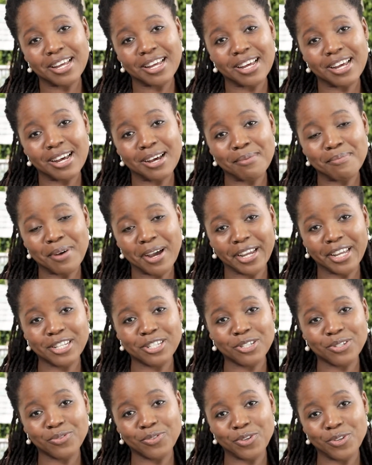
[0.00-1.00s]

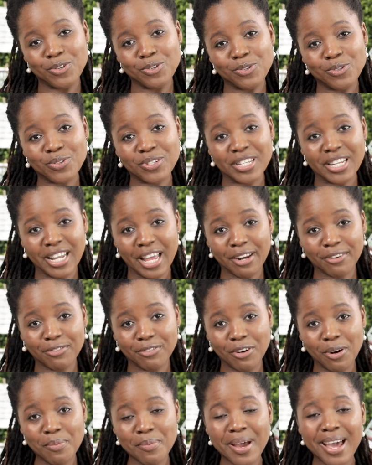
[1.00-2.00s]
packages for you to select
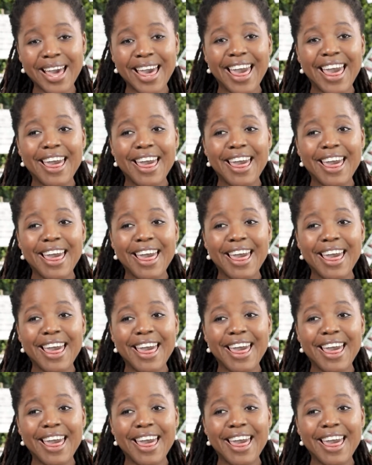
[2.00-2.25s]
from,